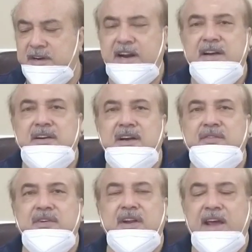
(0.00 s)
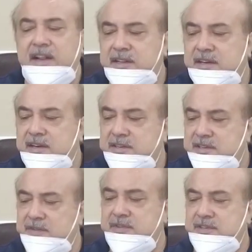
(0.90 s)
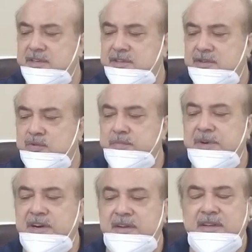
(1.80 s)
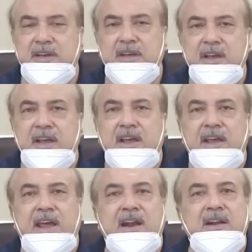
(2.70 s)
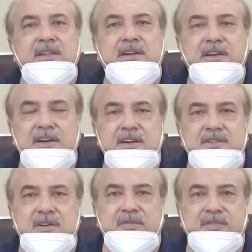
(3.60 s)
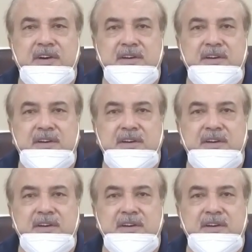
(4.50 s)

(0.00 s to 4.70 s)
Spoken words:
that deliver healthcare services to meet the health needs of